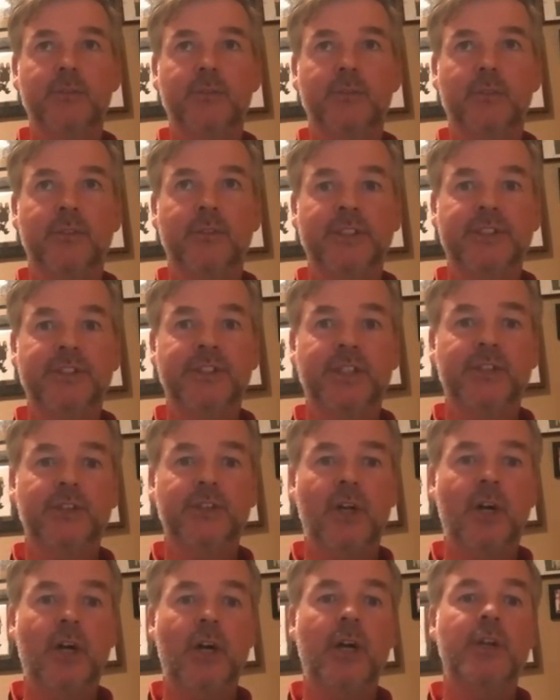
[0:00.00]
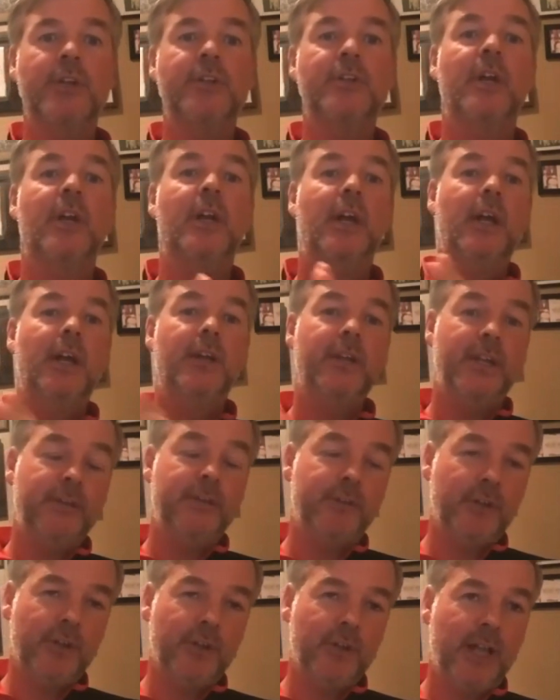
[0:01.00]
roughly 6 hours. Then
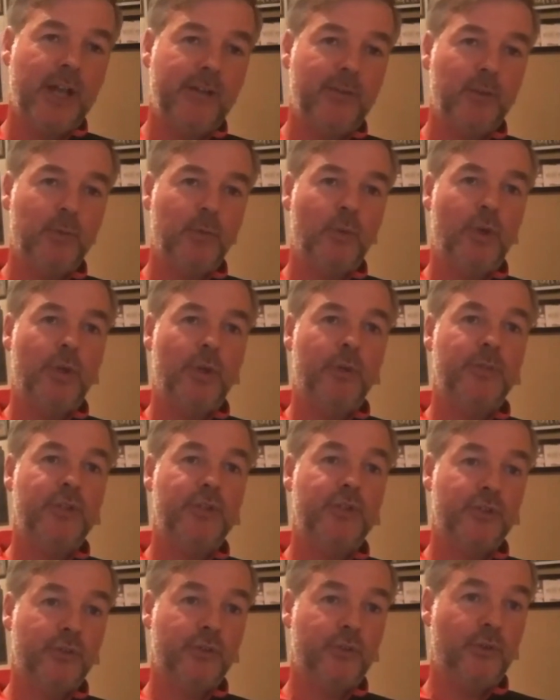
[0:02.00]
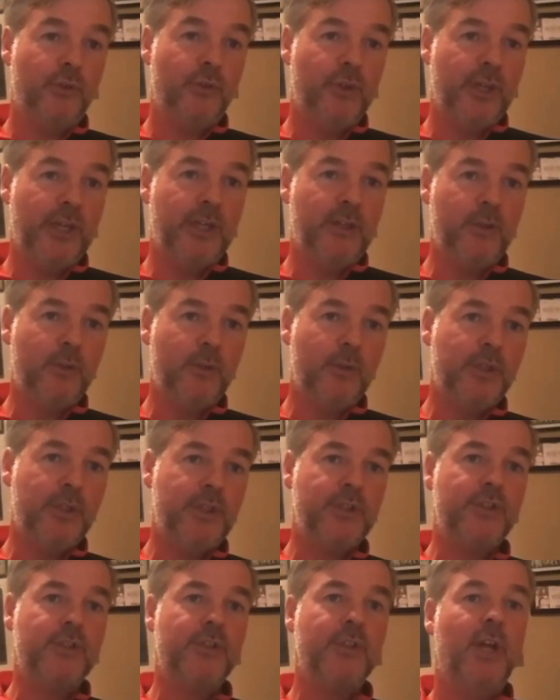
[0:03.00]
you've got your level 1, which is a 2-day
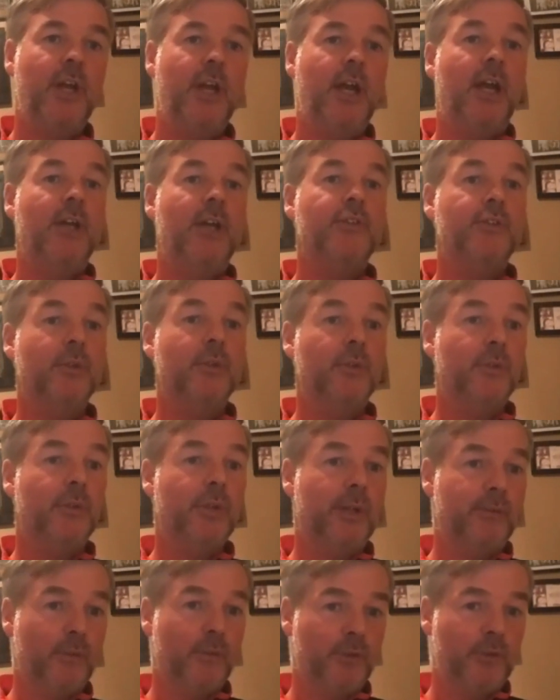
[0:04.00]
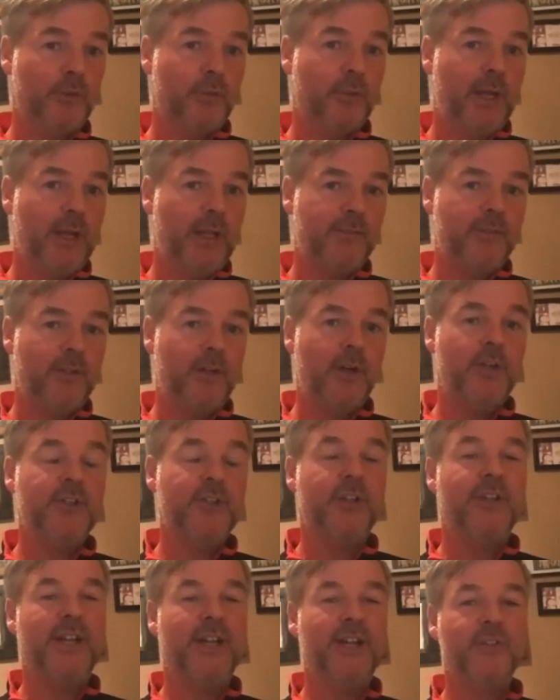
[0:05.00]
course, so therefore 12 hours,
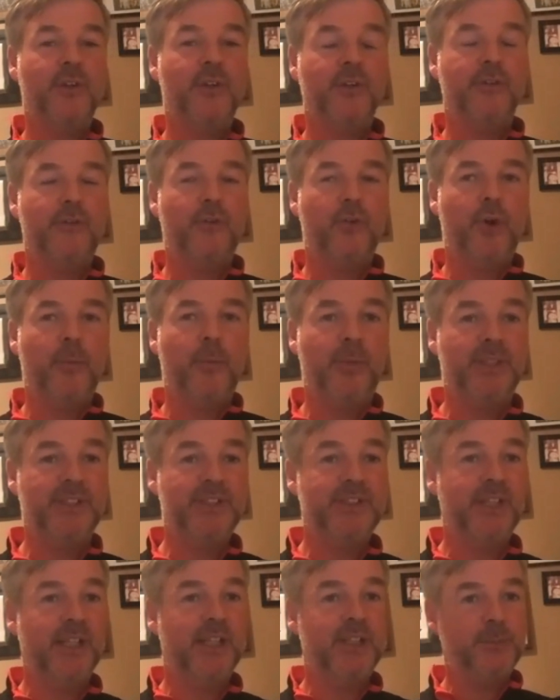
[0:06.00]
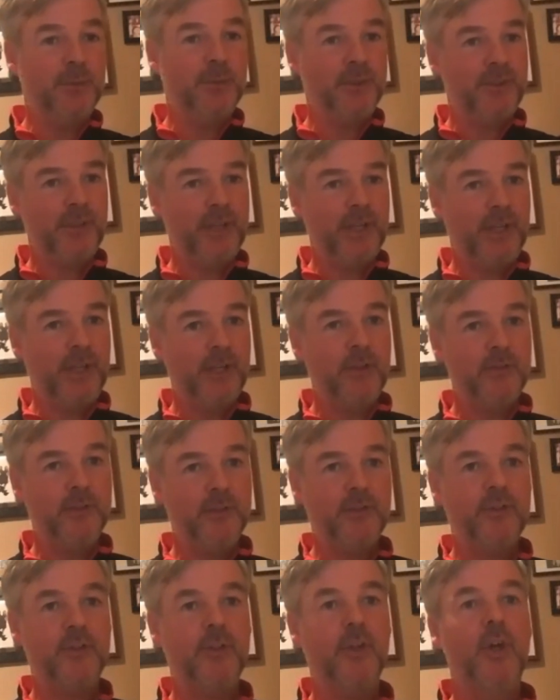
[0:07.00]
and that's got a formal assessment at the end of
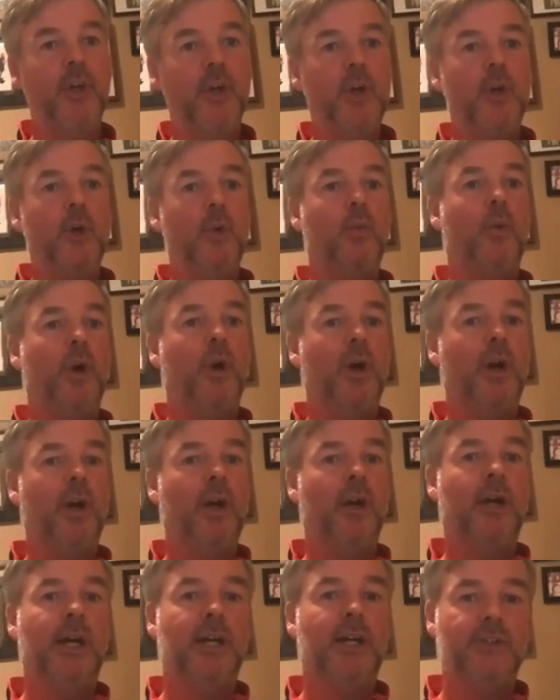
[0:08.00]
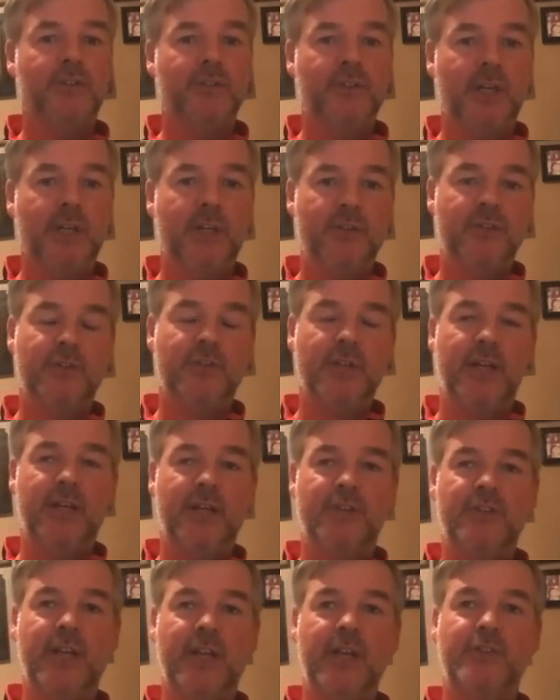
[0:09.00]
it. where as
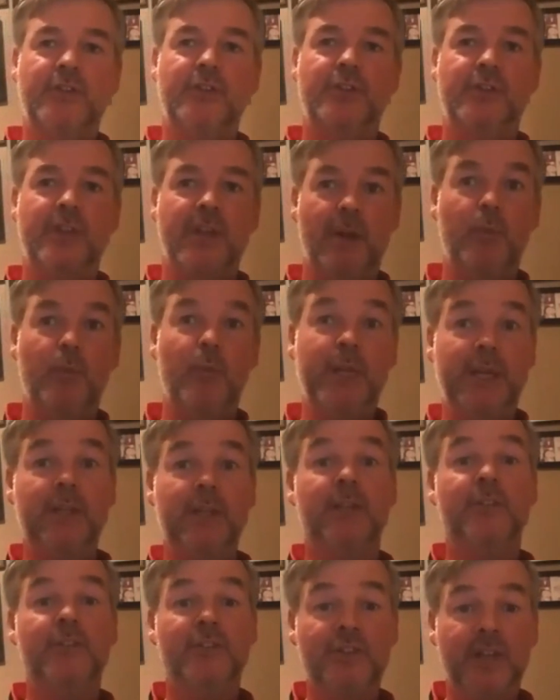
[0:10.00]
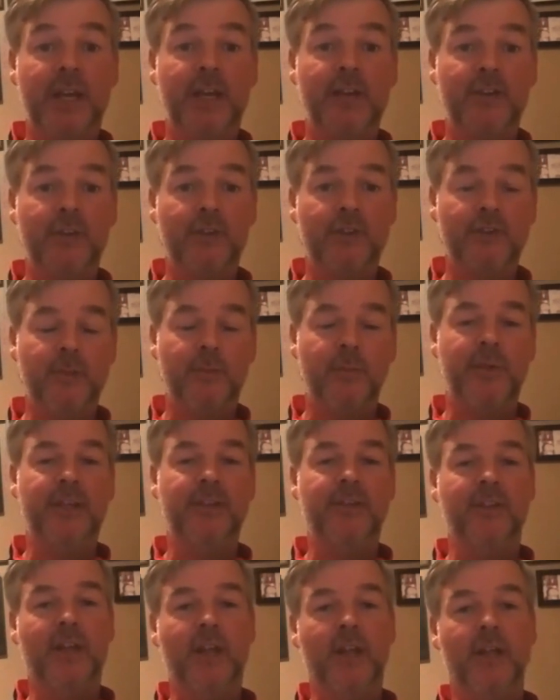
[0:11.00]
assessors then we can say to somebody
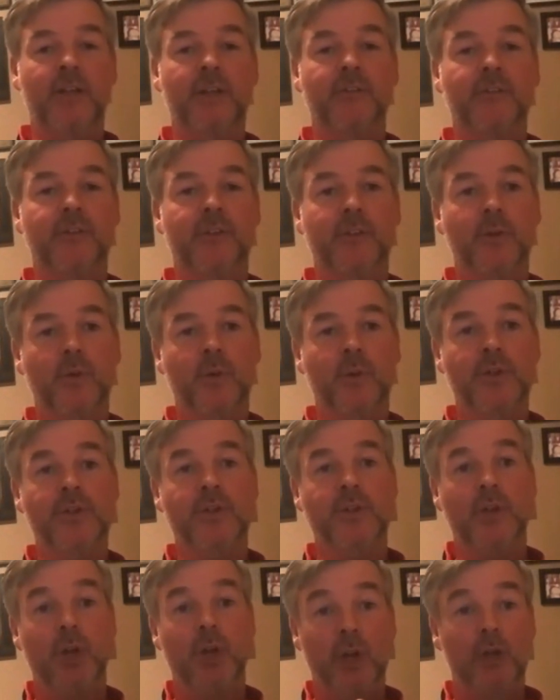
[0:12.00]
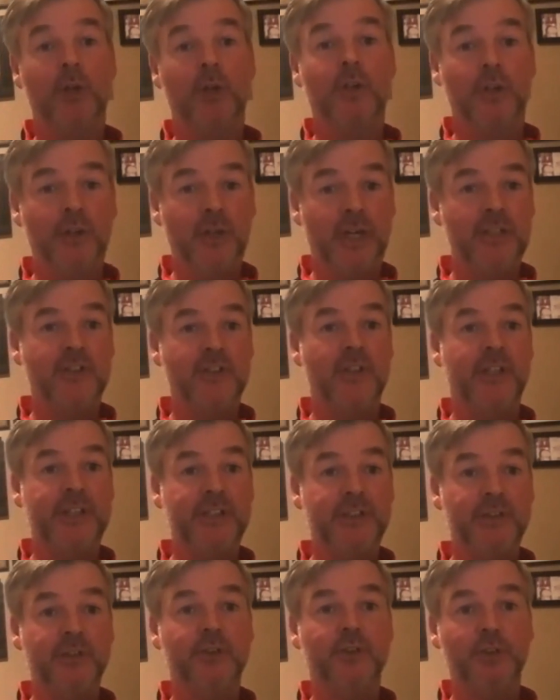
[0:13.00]
at the end of the course, that
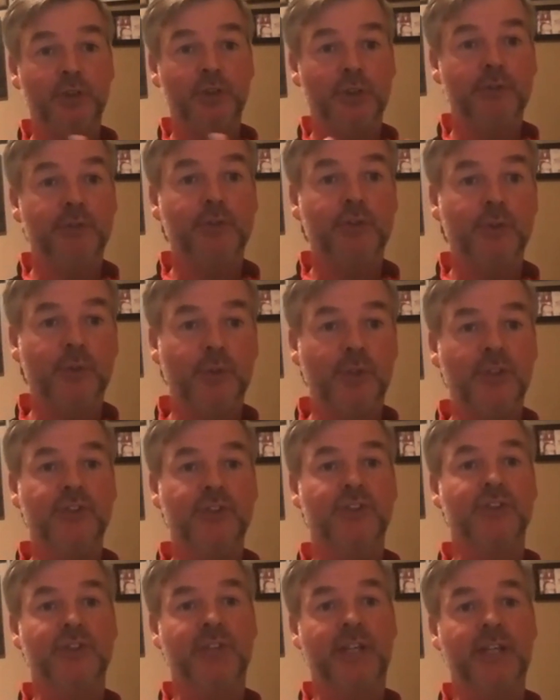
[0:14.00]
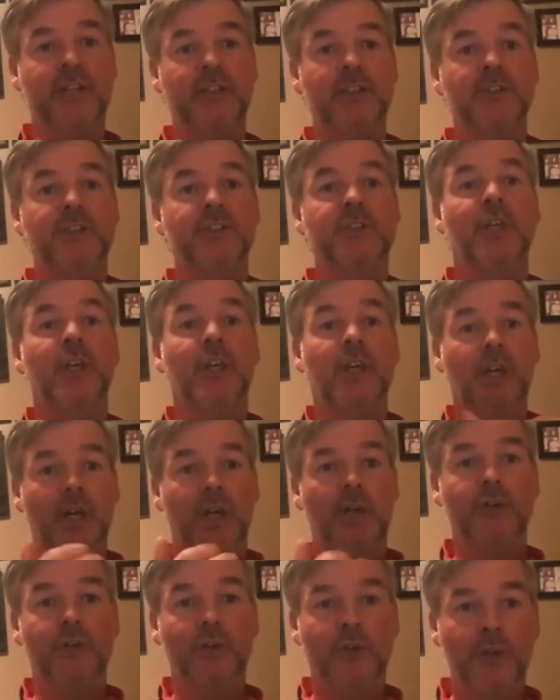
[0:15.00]
congratulations, you have showed us the skills
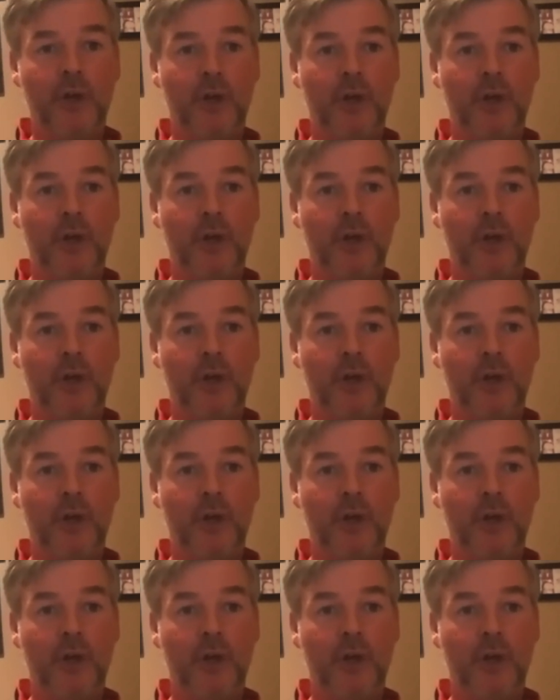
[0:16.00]
and you're